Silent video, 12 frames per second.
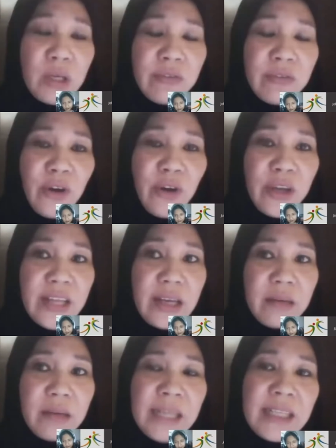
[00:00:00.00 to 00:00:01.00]
avoid
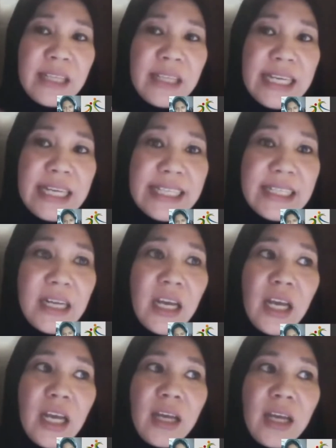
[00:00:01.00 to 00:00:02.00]
that. But the thing is,
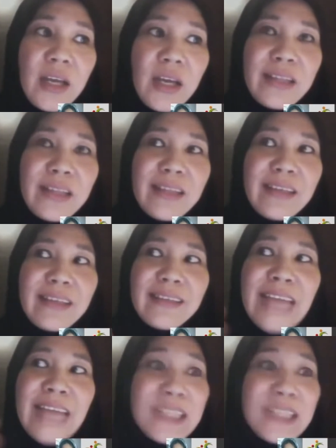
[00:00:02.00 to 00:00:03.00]

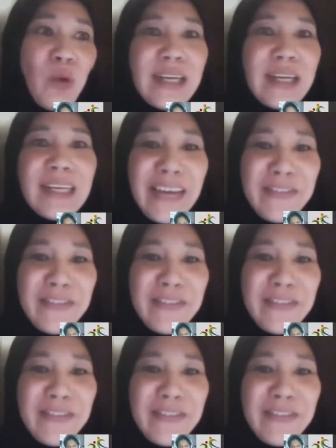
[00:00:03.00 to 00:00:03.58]
that's what life